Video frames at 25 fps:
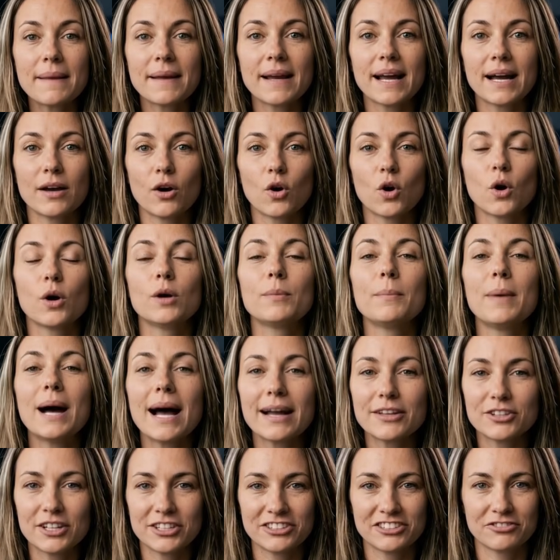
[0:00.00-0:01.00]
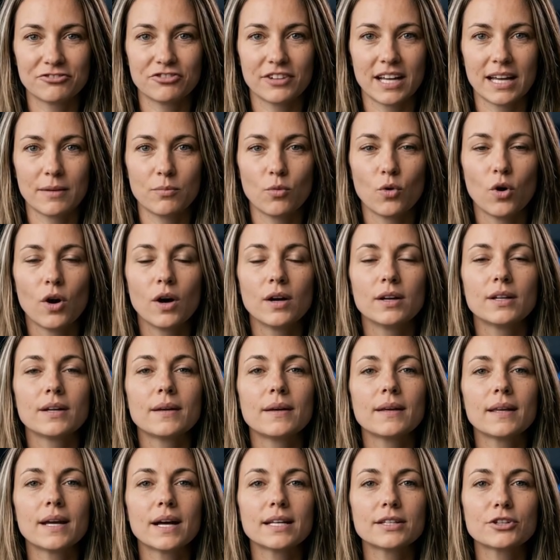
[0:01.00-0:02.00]
and called Patrick's framework
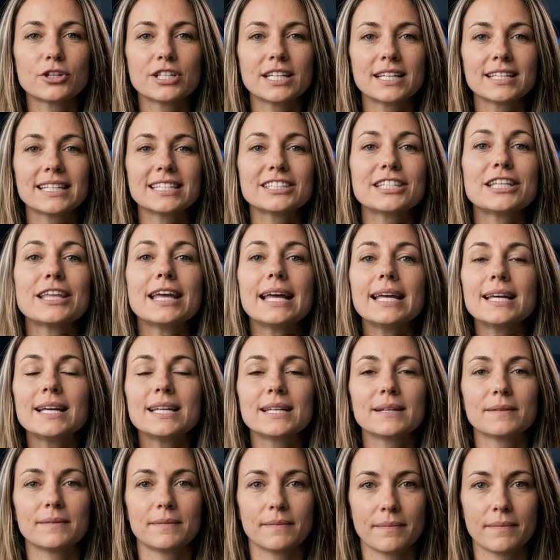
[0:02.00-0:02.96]
unrealistic.